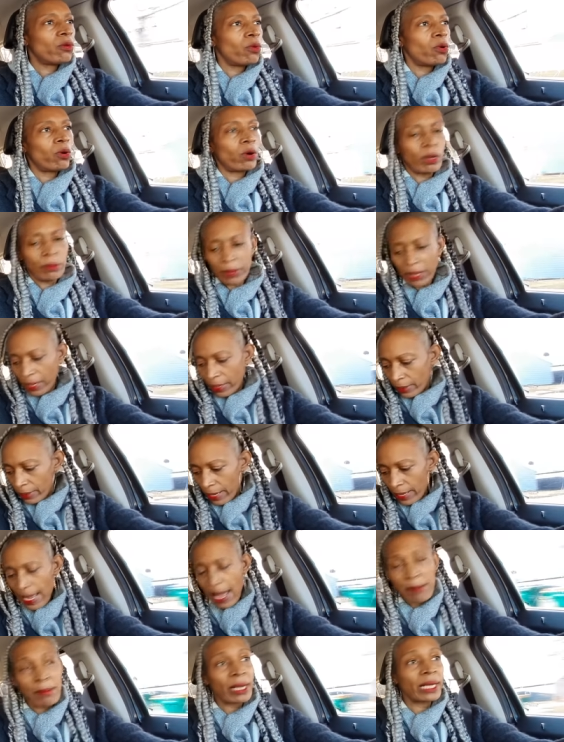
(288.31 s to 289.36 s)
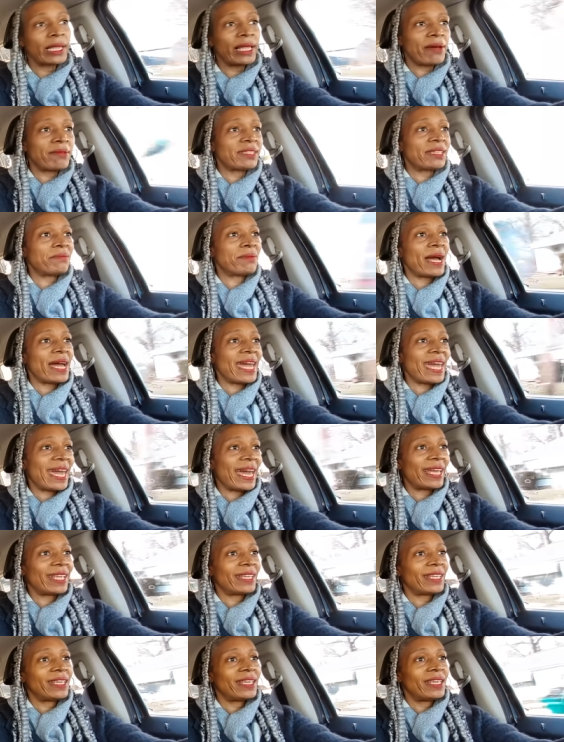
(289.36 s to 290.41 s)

warm. And I got my gloves and my hat.